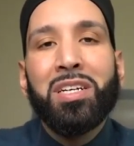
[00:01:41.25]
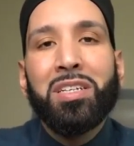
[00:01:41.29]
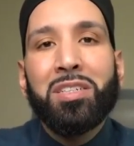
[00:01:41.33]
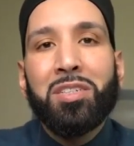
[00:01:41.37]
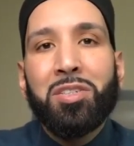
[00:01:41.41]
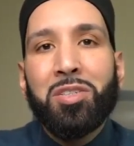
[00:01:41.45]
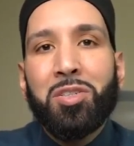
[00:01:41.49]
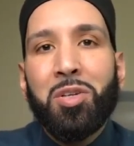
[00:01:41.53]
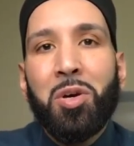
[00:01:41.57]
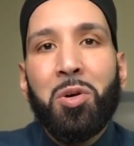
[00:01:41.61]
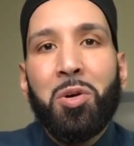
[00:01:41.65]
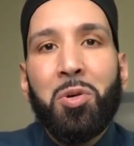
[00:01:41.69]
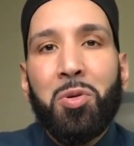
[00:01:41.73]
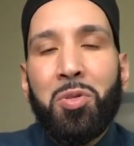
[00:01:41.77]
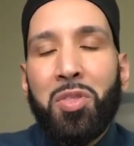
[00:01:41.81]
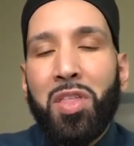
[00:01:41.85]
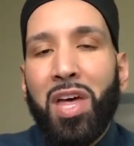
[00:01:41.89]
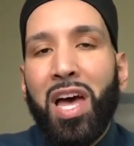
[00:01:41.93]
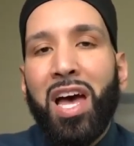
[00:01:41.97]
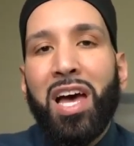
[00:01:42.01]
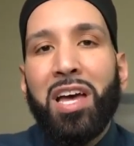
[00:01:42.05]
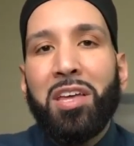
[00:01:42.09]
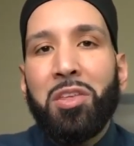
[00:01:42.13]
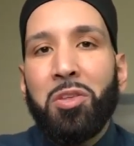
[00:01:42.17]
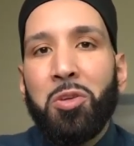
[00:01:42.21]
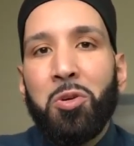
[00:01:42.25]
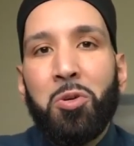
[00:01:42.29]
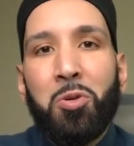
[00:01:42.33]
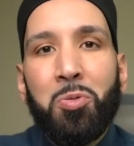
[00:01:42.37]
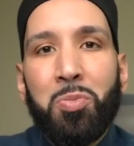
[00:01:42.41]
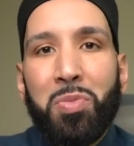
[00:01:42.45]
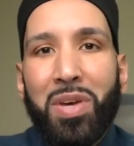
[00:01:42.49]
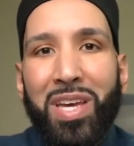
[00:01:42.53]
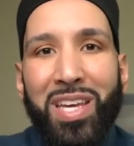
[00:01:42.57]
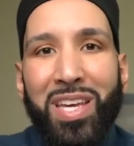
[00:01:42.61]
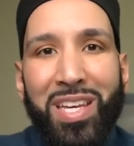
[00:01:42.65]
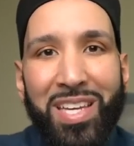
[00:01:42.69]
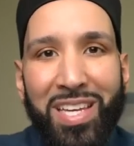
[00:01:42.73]
so that you
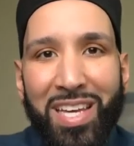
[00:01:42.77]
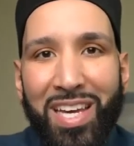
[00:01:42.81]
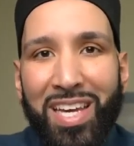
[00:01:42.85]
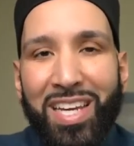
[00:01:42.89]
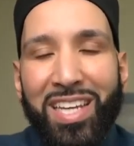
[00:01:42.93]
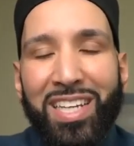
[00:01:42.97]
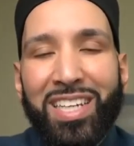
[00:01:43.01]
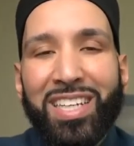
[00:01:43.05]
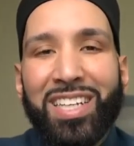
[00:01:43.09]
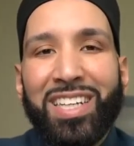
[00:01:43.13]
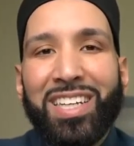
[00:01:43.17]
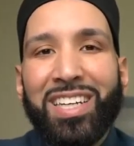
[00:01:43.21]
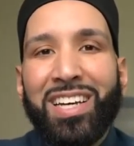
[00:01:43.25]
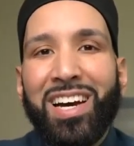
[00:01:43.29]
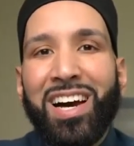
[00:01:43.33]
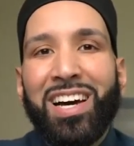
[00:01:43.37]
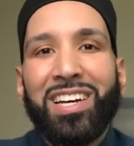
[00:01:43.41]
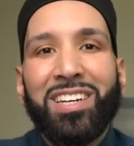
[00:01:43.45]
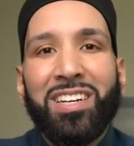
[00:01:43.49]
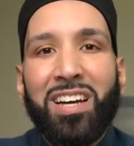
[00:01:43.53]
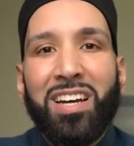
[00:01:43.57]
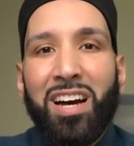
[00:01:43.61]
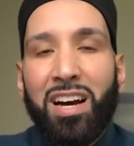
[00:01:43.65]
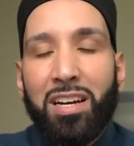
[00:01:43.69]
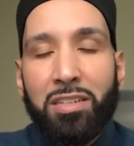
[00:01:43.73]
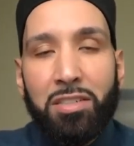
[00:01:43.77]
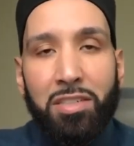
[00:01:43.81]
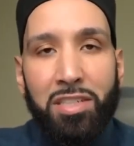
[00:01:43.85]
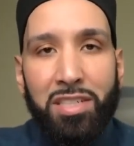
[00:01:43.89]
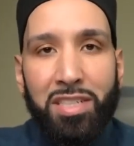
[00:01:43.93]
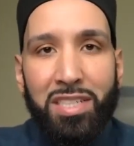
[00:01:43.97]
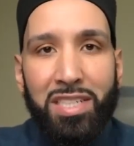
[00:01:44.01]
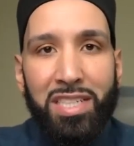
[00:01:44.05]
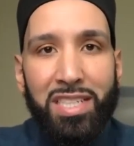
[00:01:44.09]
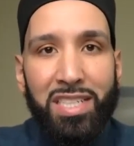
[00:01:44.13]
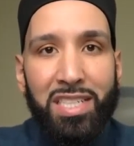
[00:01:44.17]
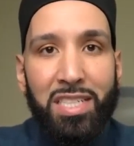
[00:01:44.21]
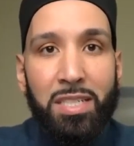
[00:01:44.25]
may gain God
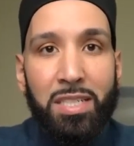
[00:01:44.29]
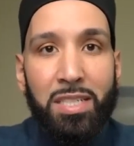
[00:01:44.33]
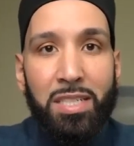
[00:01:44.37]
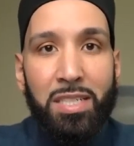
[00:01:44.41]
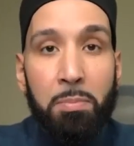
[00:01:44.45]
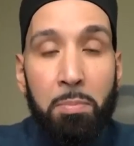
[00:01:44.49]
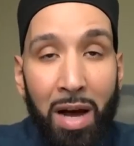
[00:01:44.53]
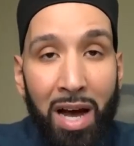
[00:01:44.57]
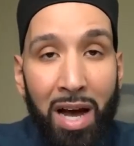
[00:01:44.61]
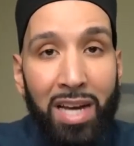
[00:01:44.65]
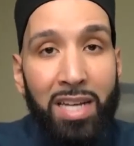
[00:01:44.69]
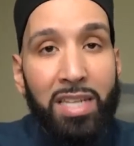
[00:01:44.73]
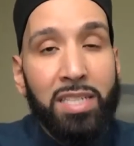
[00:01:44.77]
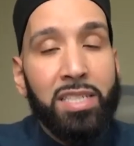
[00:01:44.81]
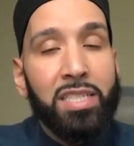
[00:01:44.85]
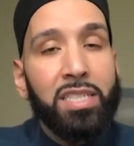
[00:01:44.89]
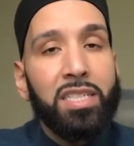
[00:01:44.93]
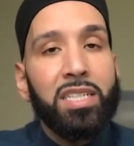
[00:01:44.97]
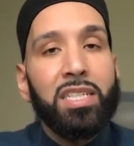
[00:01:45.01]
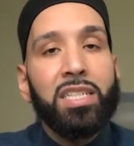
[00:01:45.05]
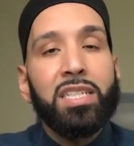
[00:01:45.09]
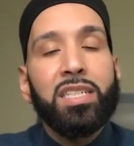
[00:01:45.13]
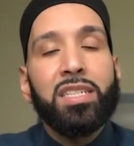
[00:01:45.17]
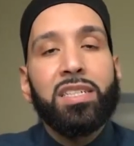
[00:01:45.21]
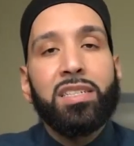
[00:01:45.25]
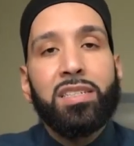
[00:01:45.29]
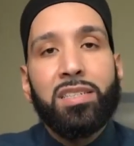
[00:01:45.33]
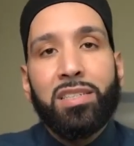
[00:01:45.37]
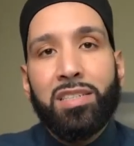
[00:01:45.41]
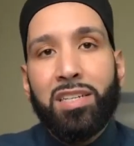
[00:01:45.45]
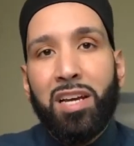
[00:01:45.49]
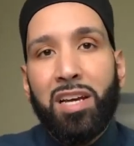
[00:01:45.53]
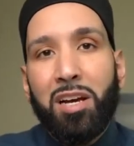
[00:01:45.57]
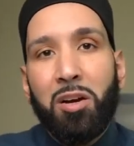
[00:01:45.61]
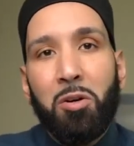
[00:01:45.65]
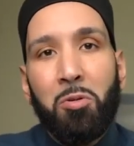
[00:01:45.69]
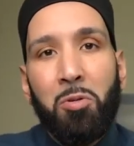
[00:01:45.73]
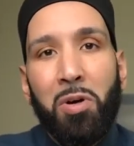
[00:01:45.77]
consciousness, piety,
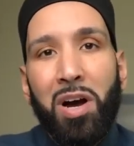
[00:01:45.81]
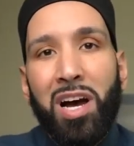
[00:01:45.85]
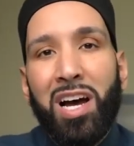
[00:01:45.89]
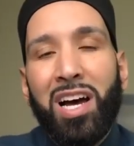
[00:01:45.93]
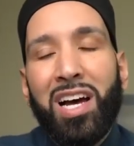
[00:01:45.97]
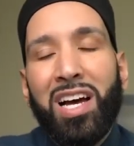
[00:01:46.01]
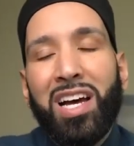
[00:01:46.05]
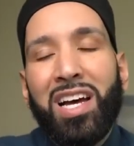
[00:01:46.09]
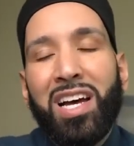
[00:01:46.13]
taqwa.